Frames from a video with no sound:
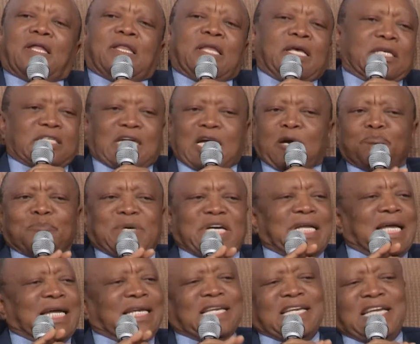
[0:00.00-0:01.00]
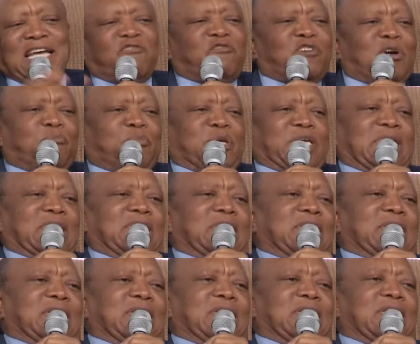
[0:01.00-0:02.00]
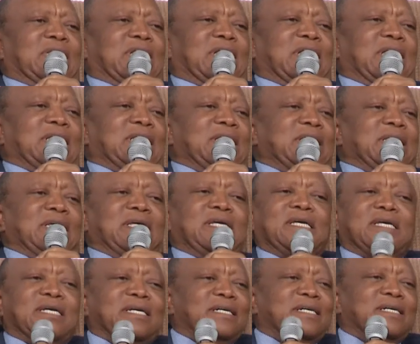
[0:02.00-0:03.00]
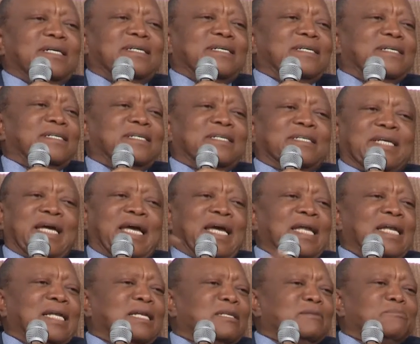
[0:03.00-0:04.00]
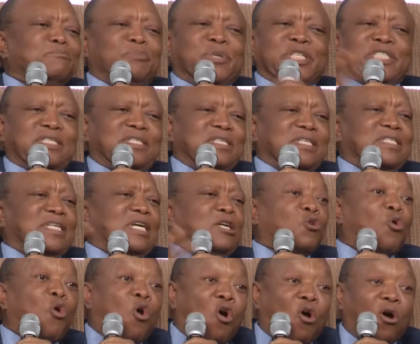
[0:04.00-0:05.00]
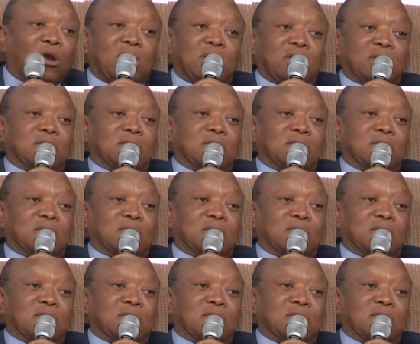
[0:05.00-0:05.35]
This company had never been in any rail business at all.